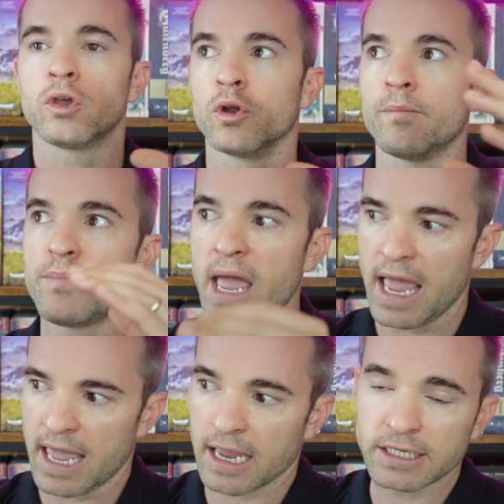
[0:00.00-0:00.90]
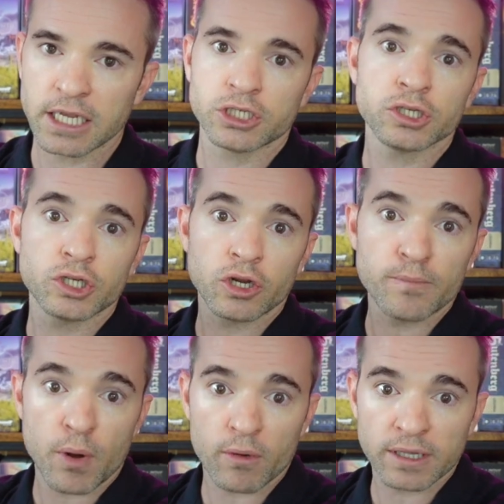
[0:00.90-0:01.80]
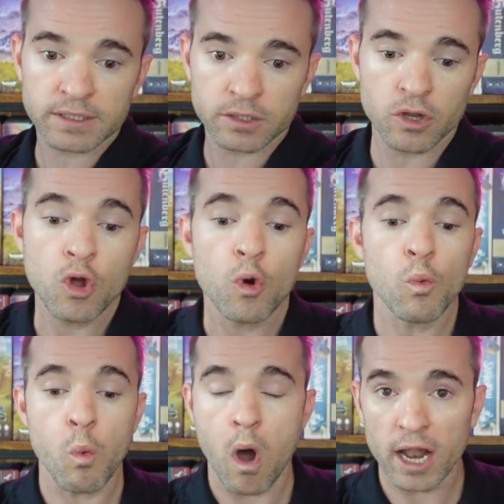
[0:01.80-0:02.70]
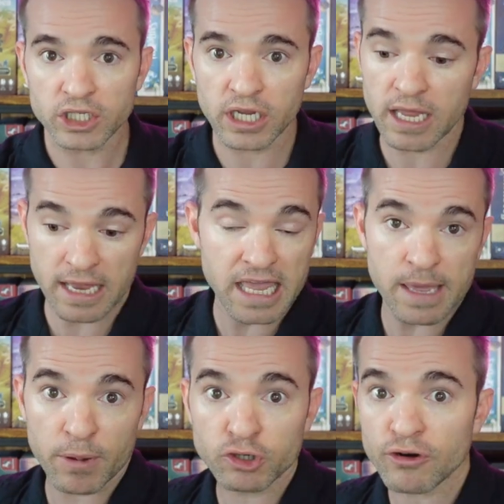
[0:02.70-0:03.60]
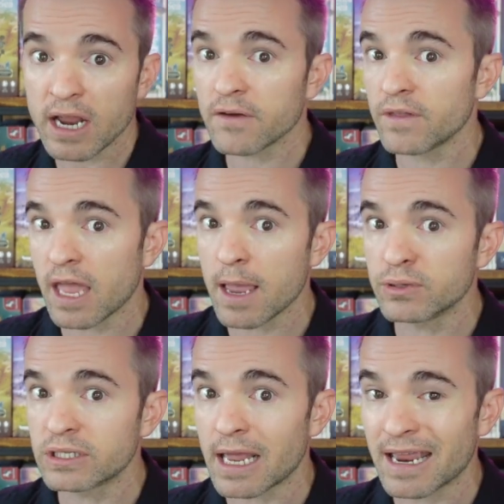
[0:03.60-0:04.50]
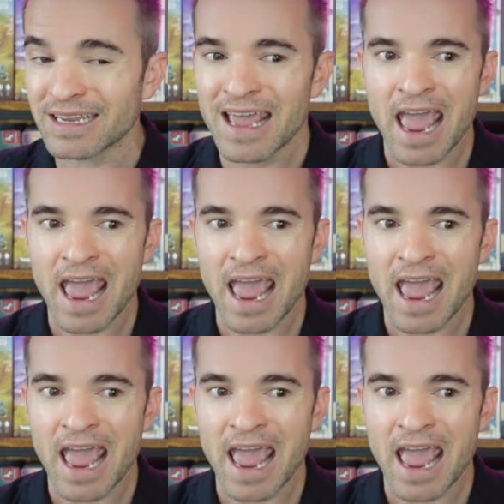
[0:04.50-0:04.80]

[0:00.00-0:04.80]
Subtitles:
You're paying attention to your opponents, watching and keeping track of the game state,